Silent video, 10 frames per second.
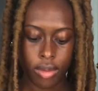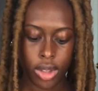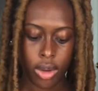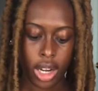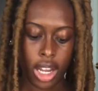
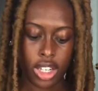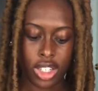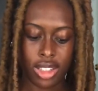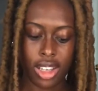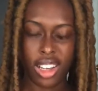They were kind of
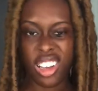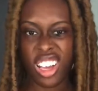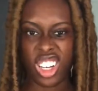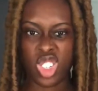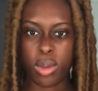just like
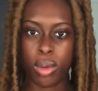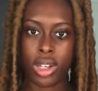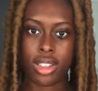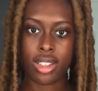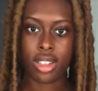extra
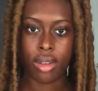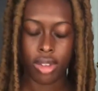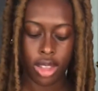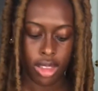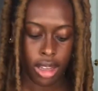points and stuff
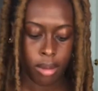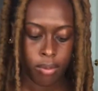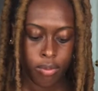like that.